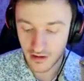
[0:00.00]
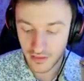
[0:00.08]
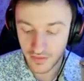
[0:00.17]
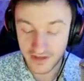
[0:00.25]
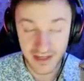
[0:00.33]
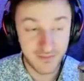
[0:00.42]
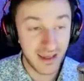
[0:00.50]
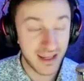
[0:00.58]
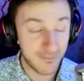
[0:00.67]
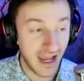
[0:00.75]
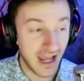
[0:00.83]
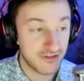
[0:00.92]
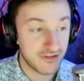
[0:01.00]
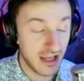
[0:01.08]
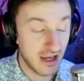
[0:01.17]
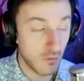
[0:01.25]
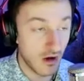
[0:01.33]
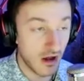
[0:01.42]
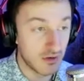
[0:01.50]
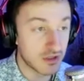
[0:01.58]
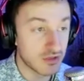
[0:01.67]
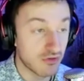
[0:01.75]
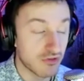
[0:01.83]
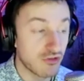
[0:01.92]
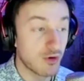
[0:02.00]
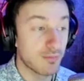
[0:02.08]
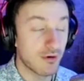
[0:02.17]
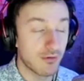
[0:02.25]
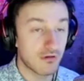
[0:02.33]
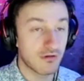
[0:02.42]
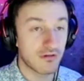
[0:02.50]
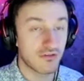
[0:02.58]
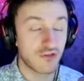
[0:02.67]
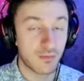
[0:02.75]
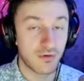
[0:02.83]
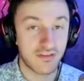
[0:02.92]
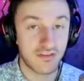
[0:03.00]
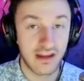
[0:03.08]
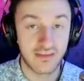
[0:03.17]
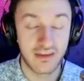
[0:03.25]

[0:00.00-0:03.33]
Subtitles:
They did make it past day 1, which was super, super exciting.